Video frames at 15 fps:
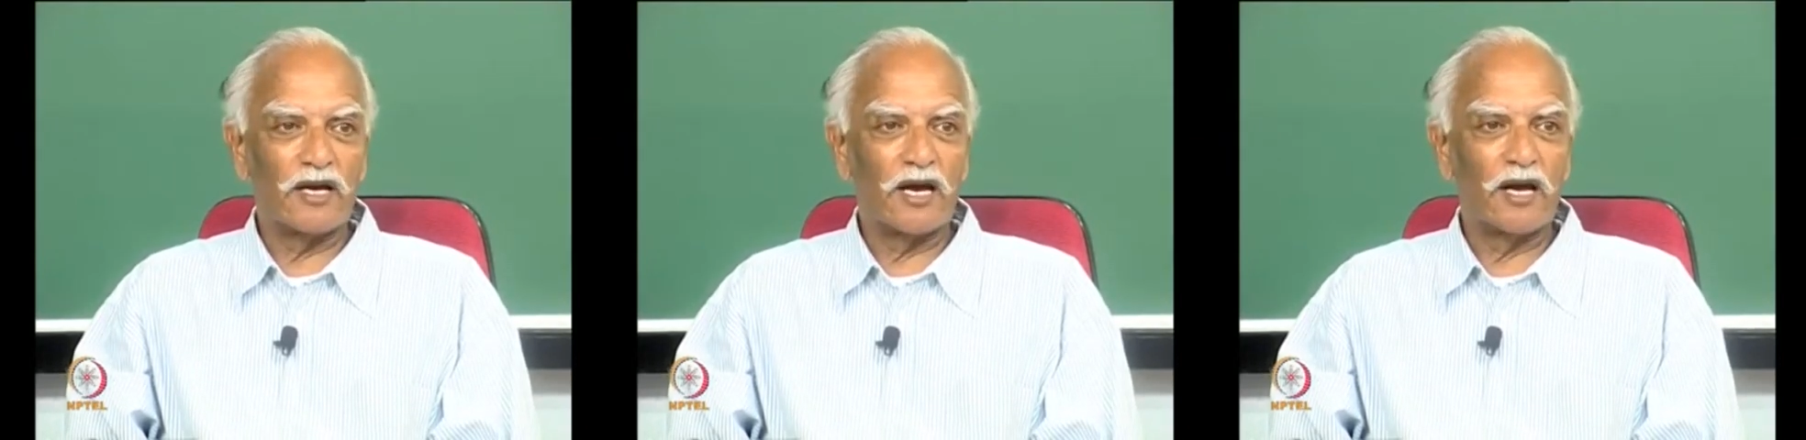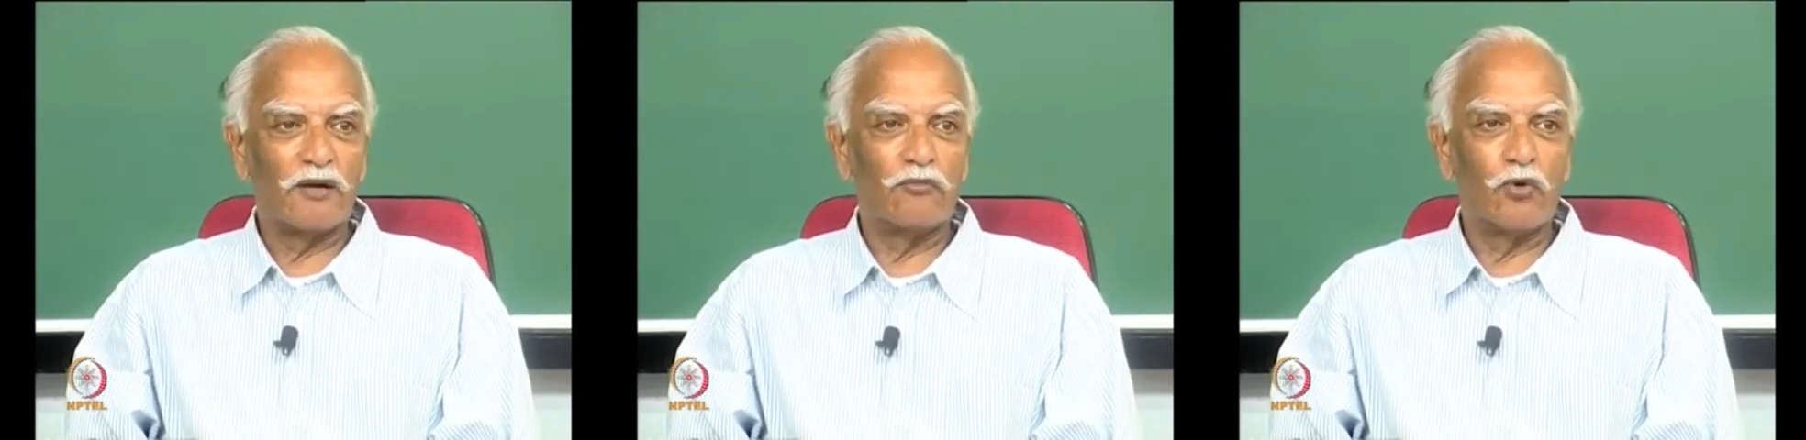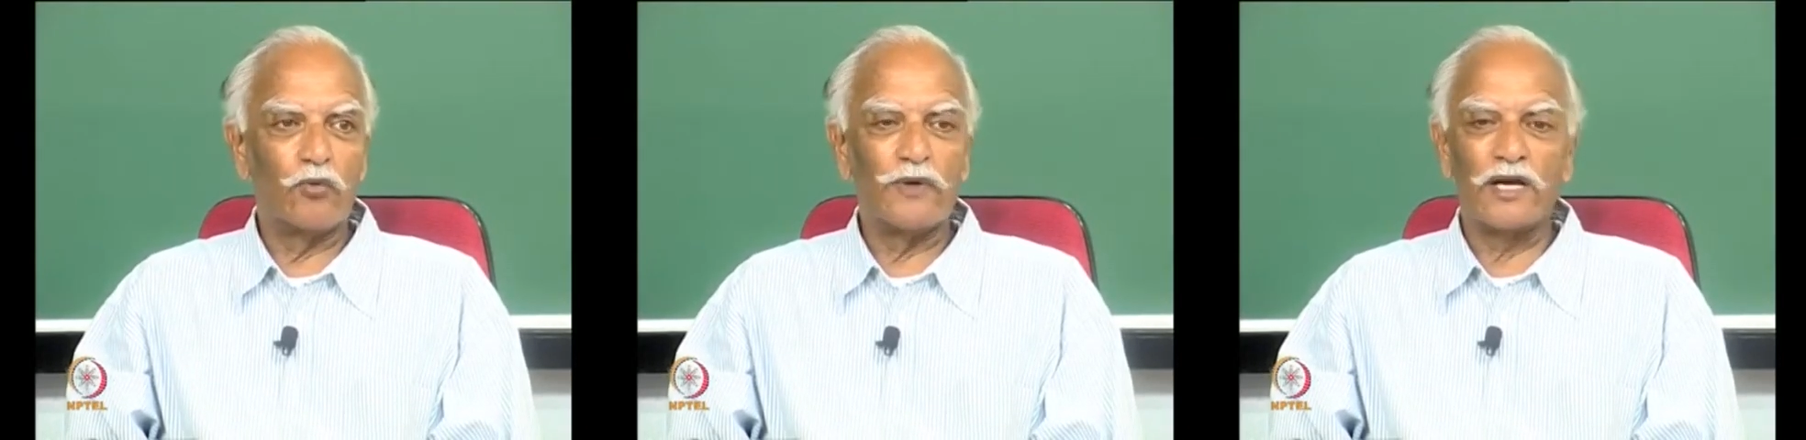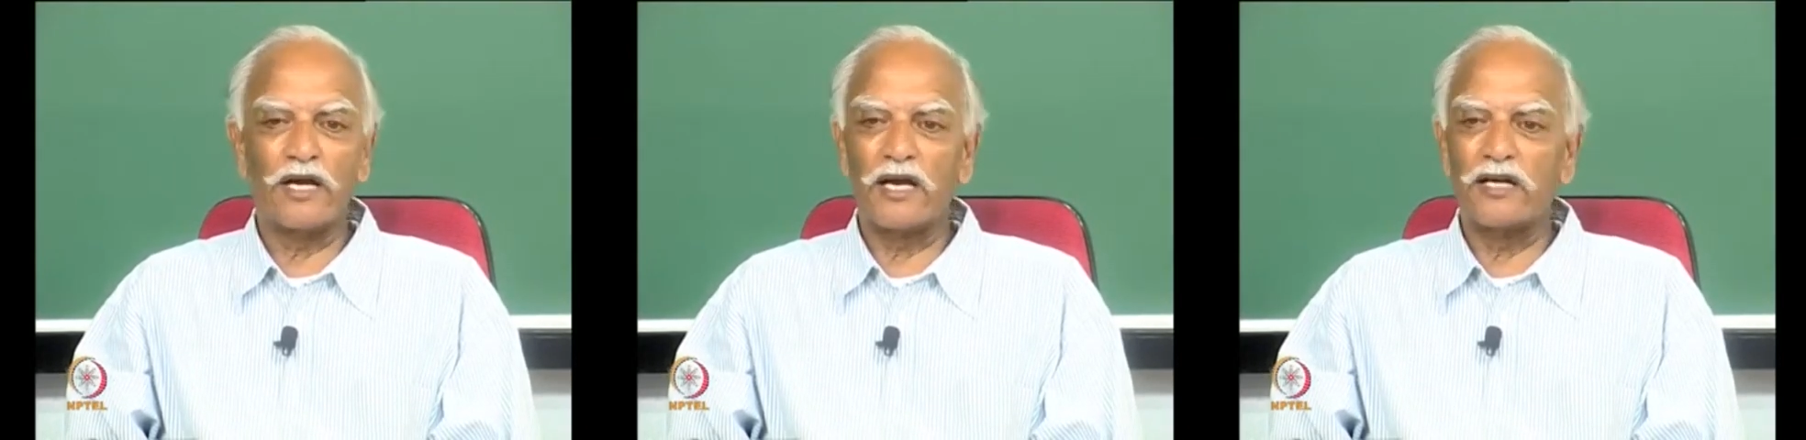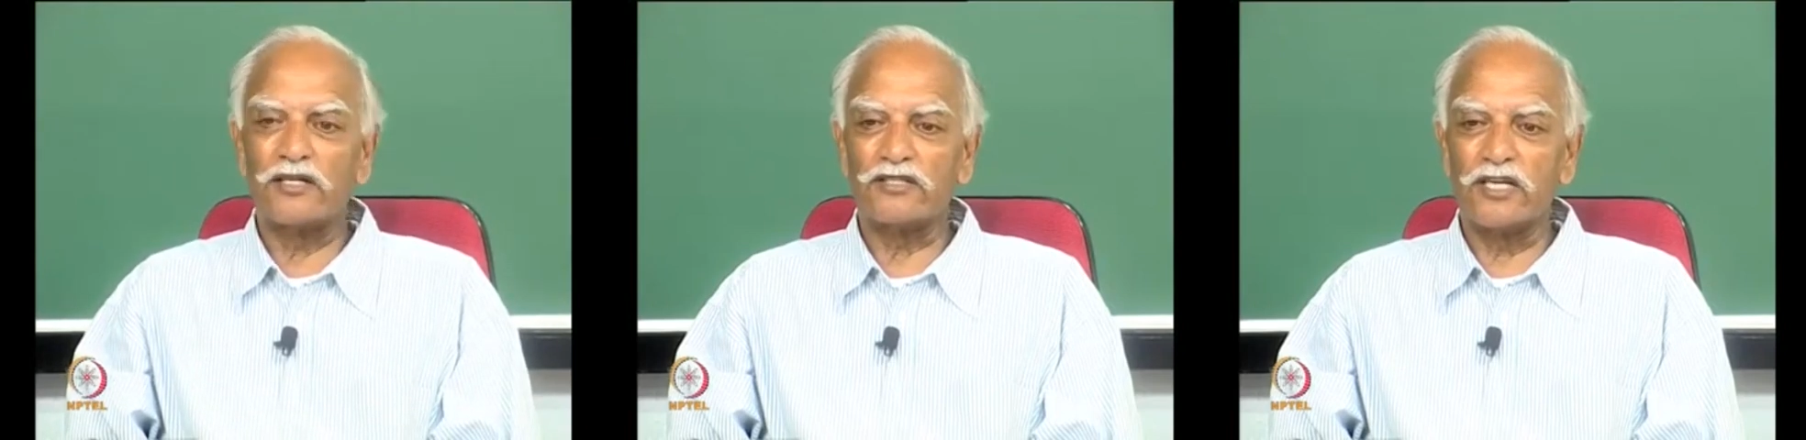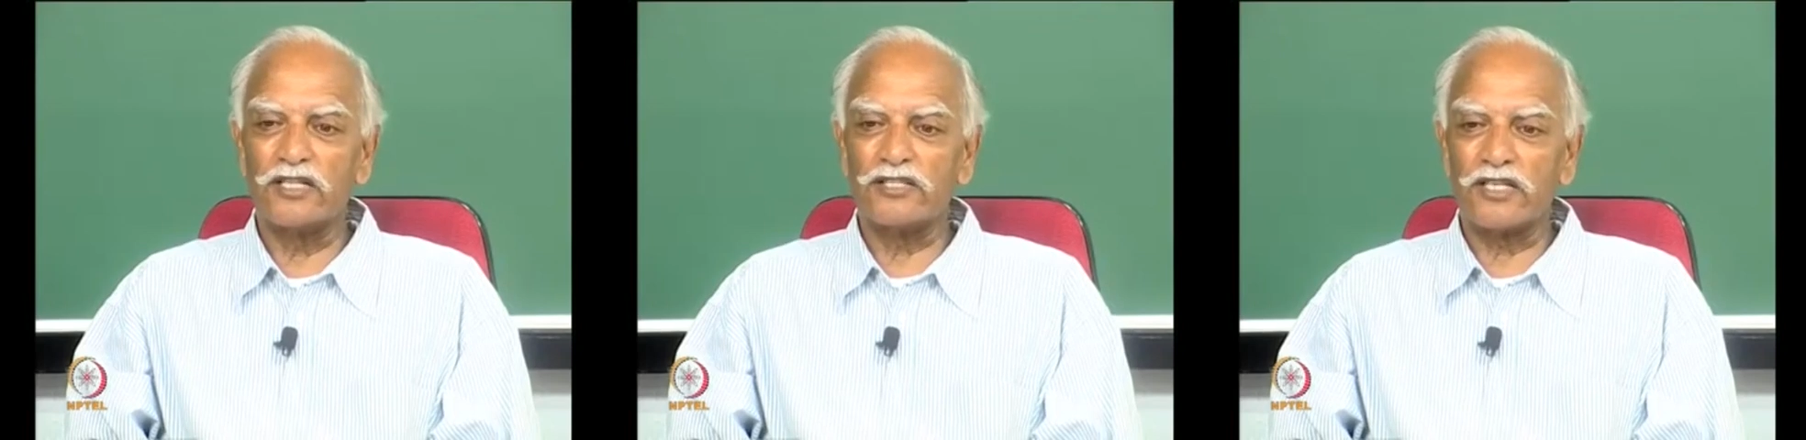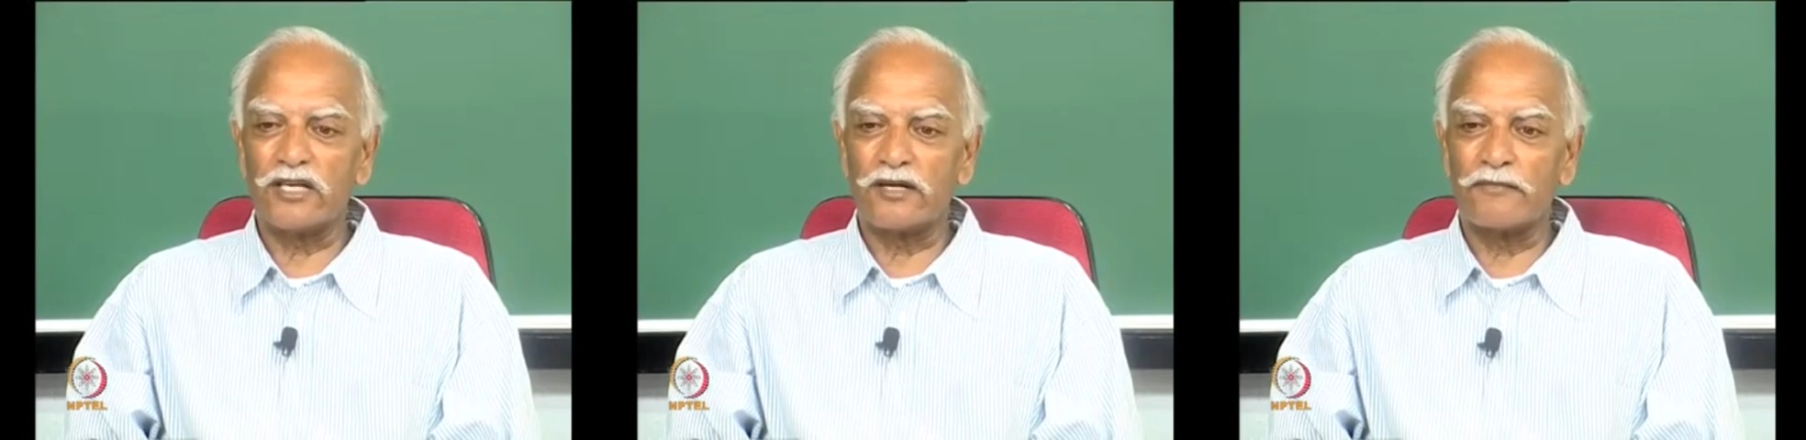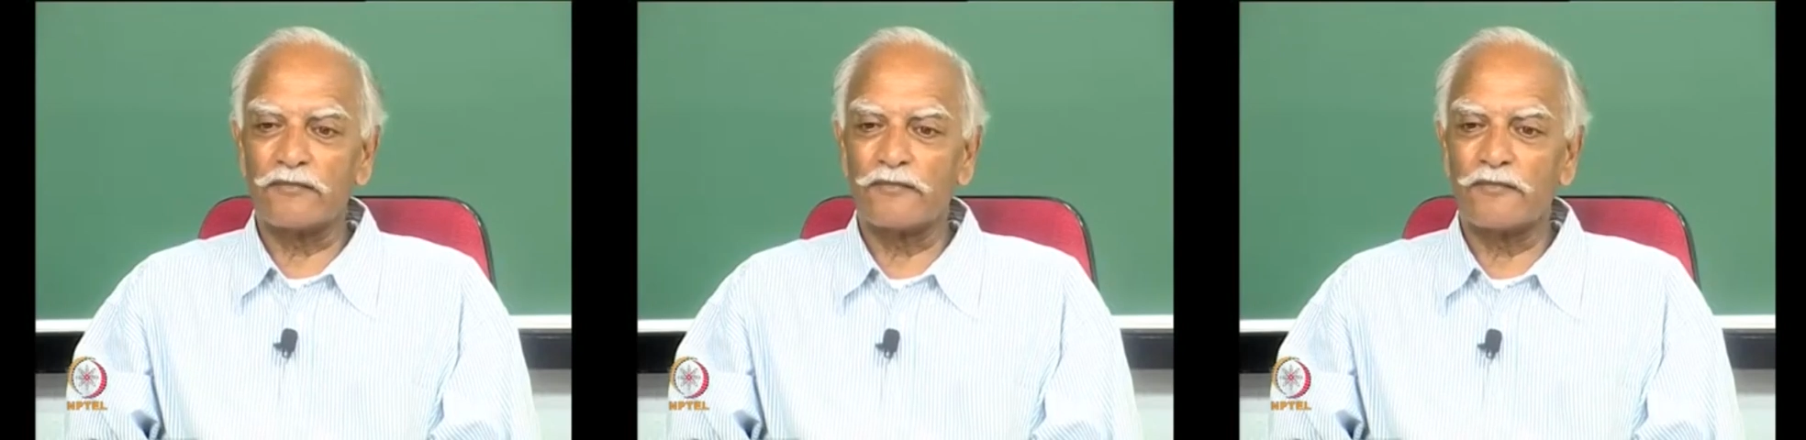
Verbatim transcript: and moving and changing.